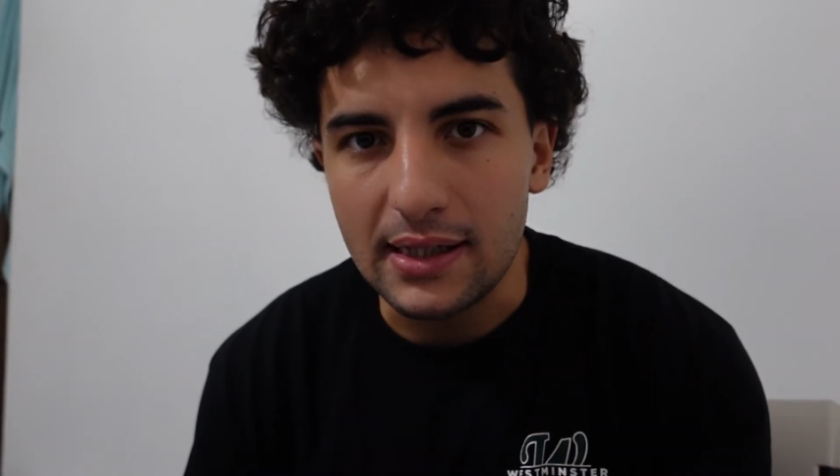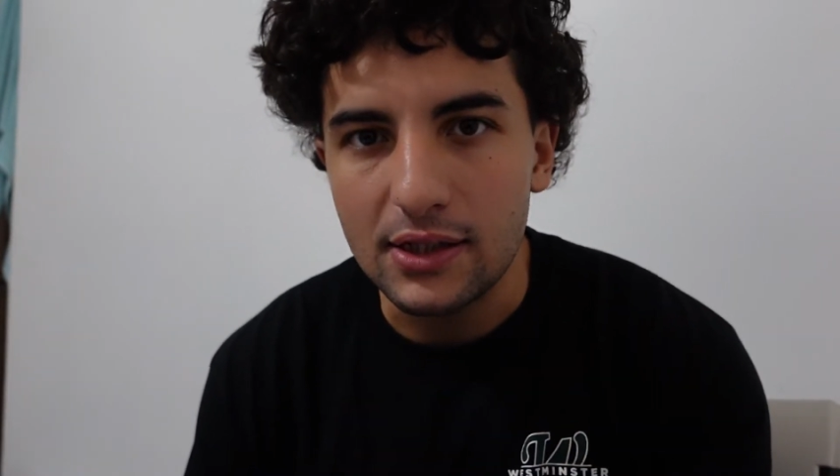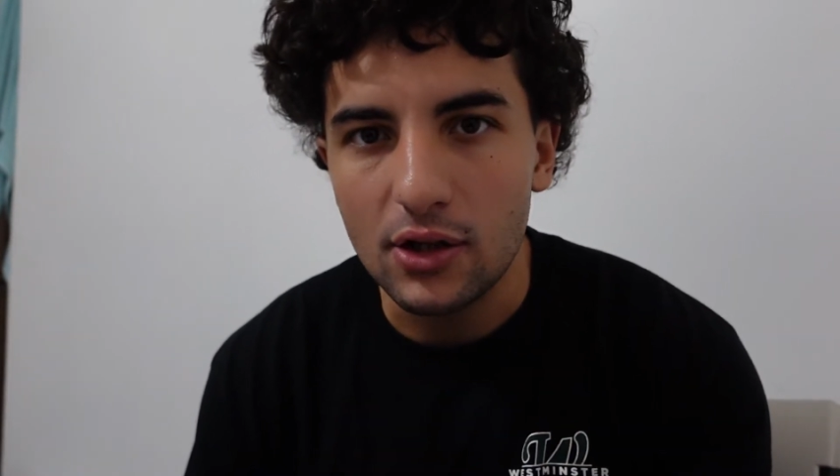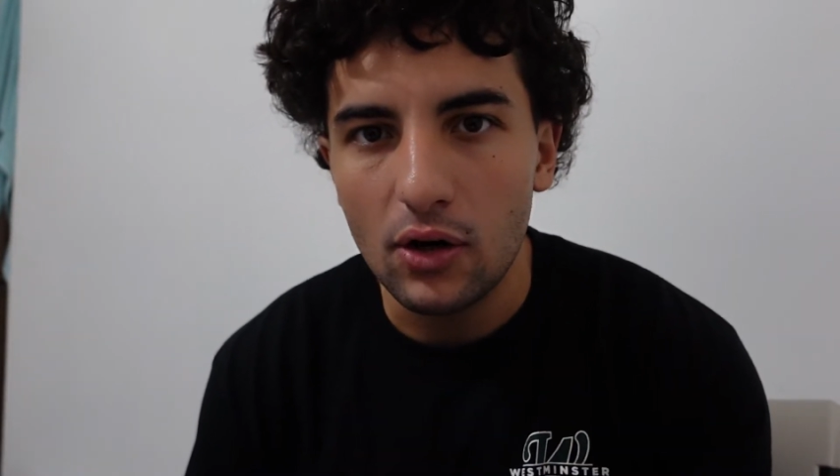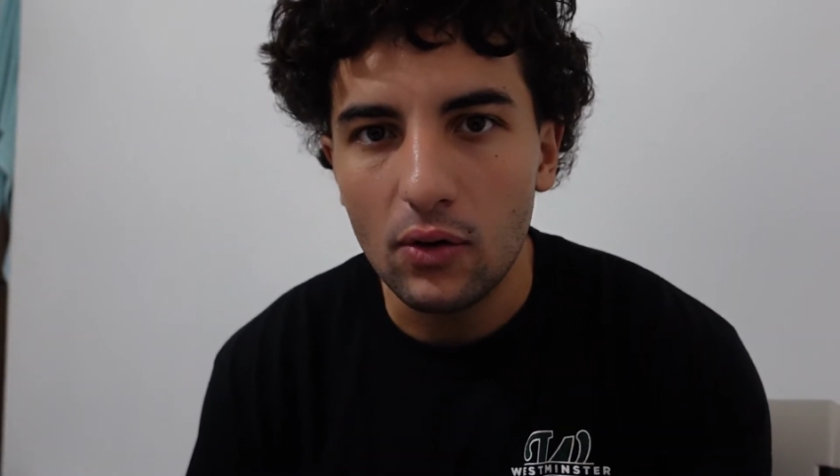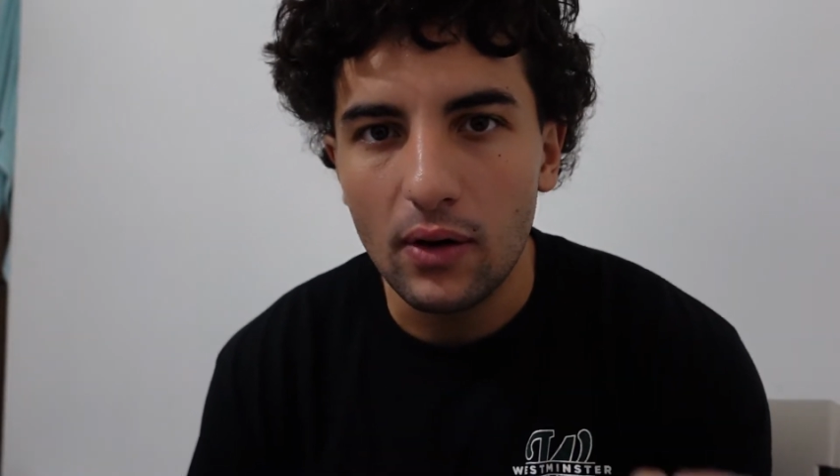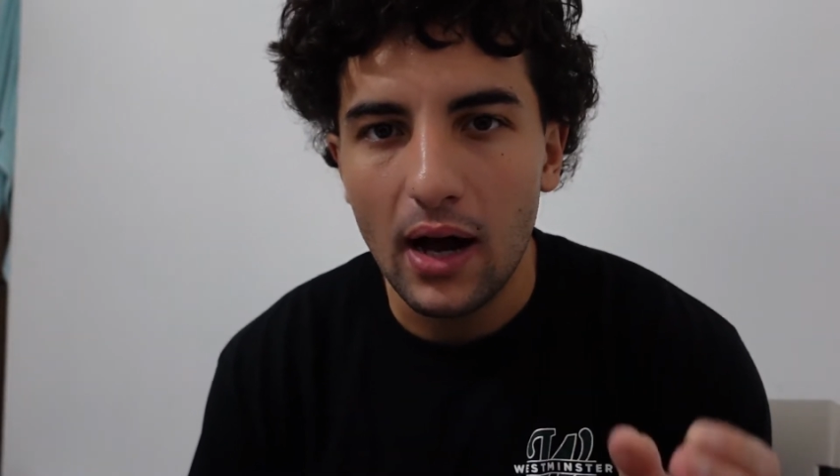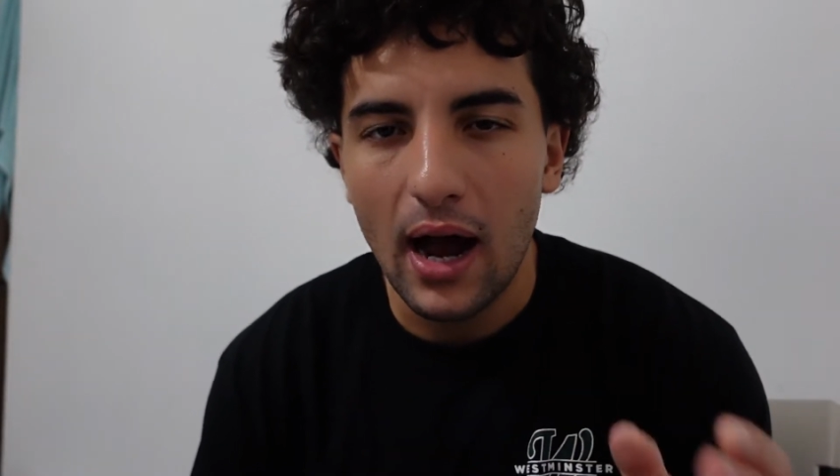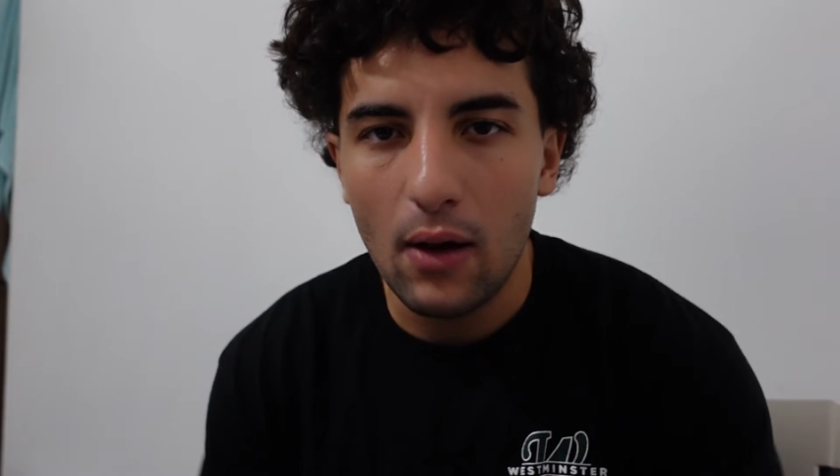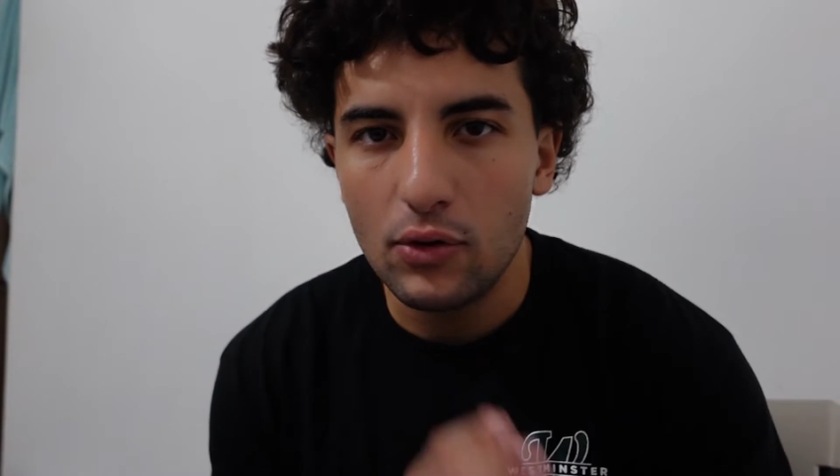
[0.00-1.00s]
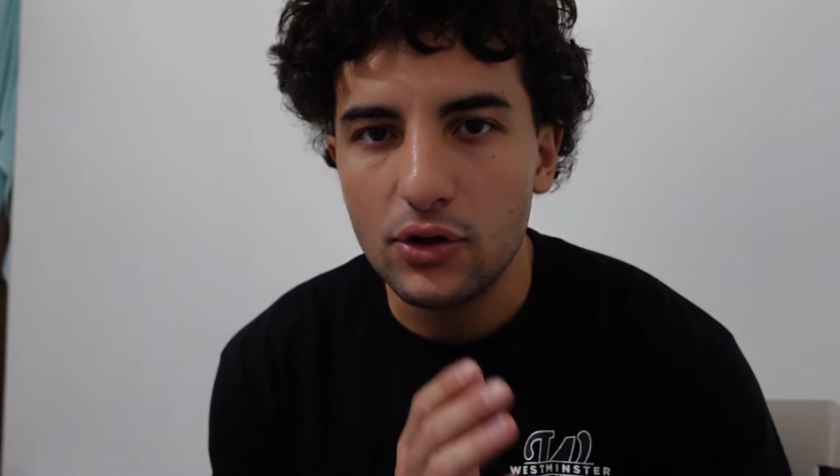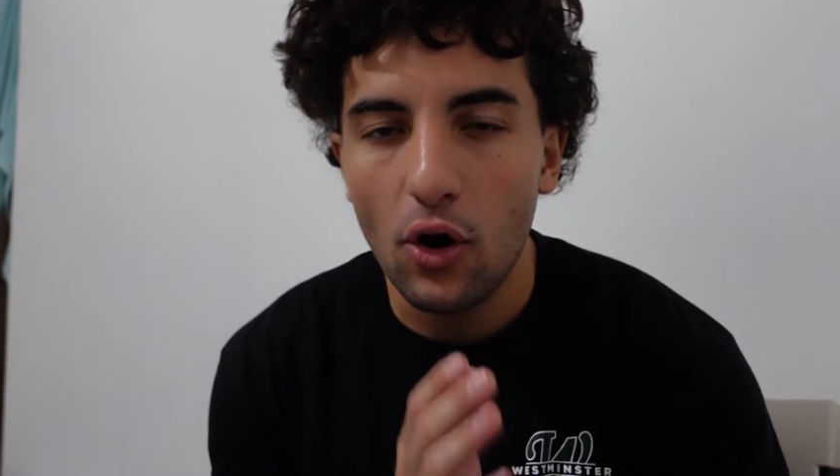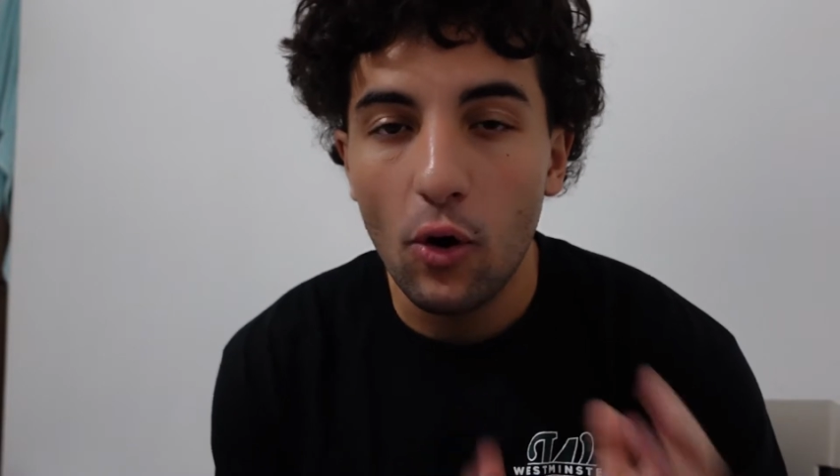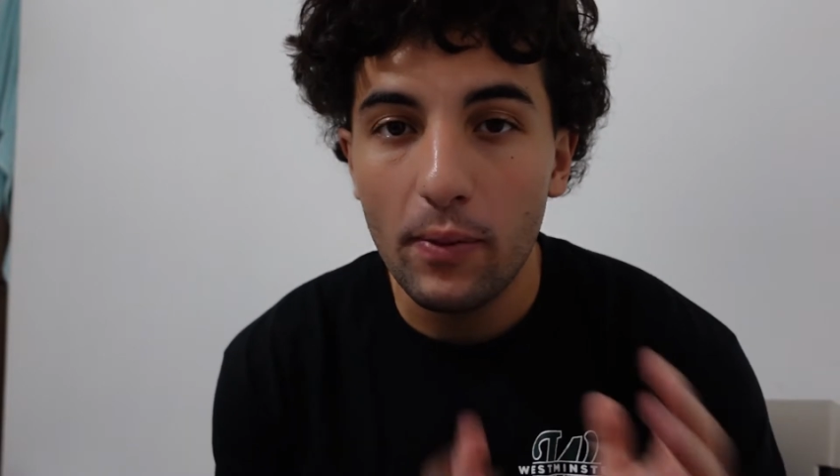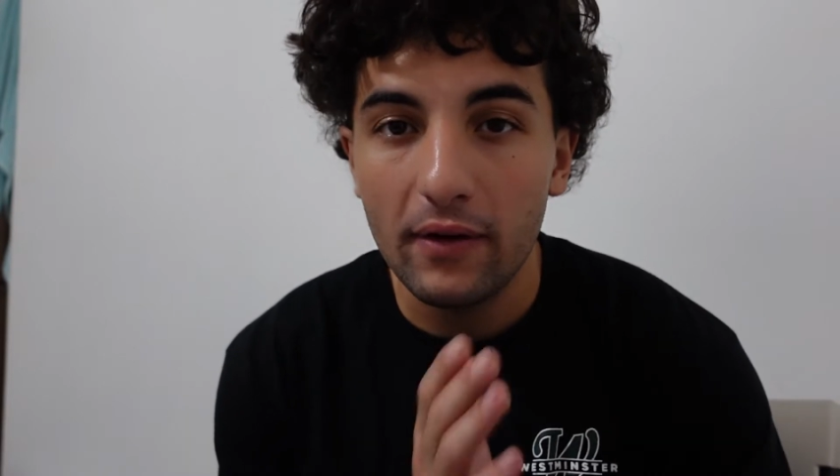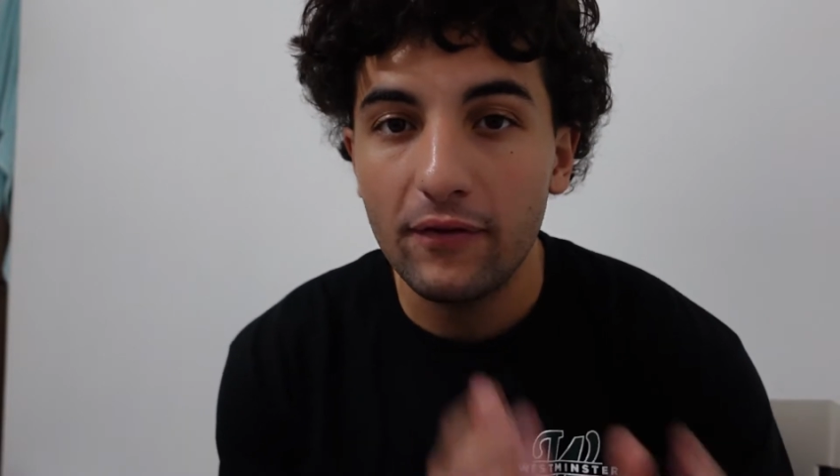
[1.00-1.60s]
so I was hoping